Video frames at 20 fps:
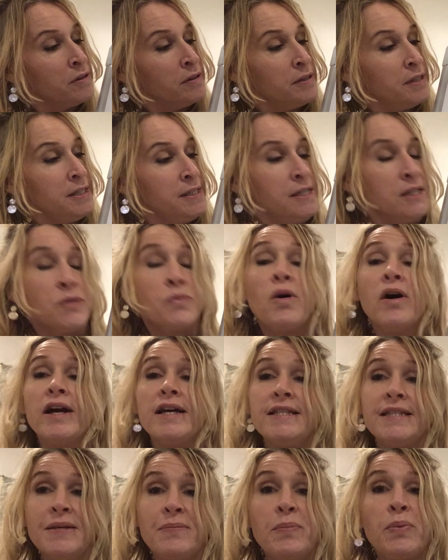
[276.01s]
this is why
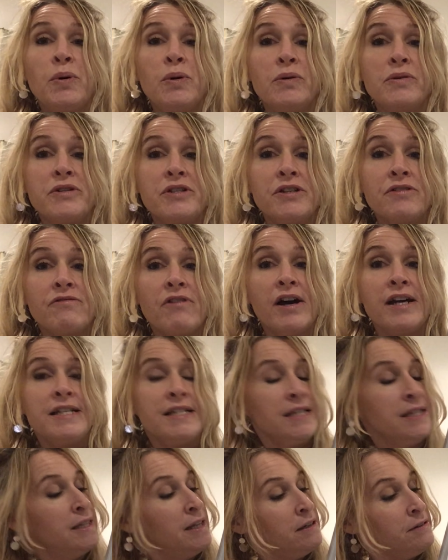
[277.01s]
it's important to write
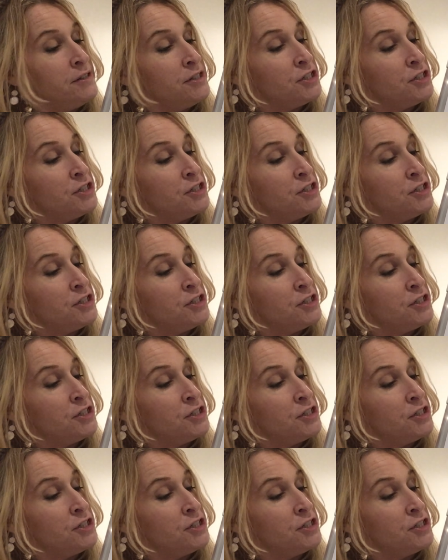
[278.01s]
in those